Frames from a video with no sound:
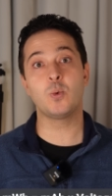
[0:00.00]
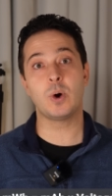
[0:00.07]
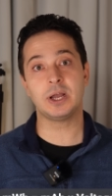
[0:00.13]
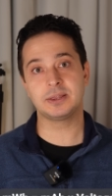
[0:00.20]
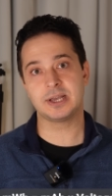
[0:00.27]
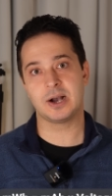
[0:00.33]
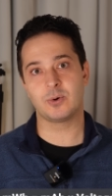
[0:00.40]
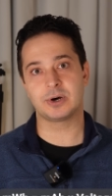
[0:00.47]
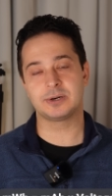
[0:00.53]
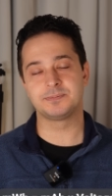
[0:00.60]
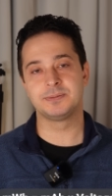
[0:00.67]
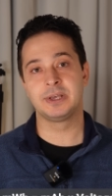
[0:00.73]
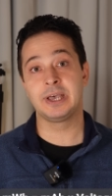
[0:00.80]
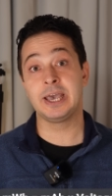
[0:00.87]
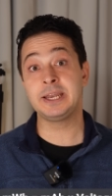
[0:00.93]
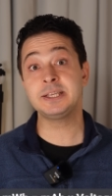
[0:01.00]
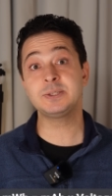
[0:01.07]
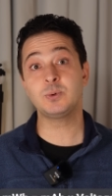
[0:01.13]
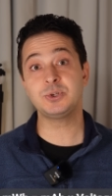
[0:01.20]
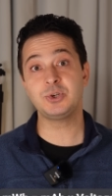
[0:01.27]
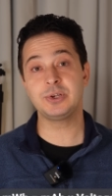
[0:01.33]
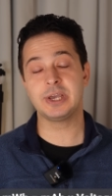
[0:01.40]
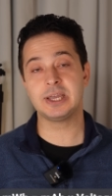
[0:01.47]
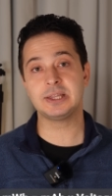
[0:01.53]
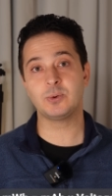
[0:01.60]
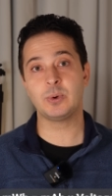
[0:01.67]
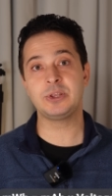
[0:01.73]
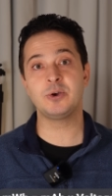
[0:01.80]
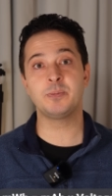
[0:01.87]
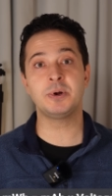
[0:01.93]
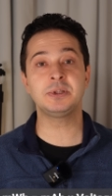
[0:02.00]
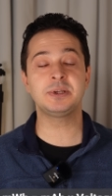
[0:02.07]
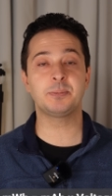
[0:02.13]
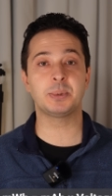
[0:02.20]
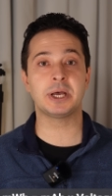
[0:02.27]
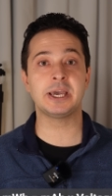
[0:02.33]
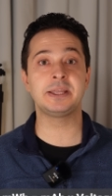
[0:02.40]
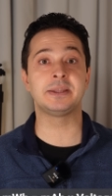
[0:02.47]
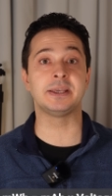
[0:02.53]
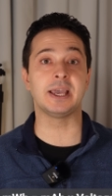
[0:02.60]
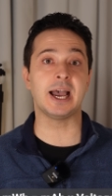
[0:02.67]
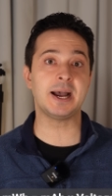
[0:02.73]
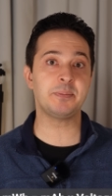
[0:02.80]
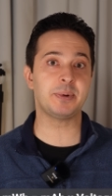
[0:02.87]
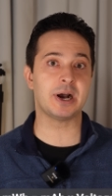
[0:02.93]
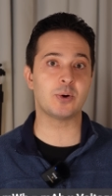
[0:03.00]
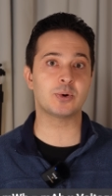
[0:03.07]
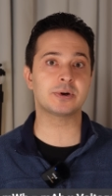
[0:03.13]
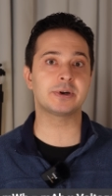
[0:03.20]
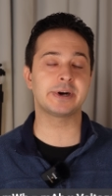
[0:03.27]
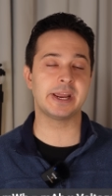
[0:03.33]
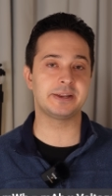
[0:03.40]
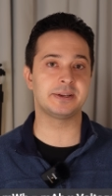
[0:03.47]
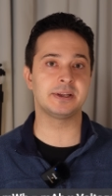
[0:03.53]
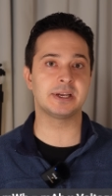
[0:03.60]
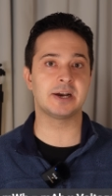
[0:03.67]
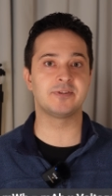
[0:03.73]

watt hour, and it's what you get when you multiply the amp hour rating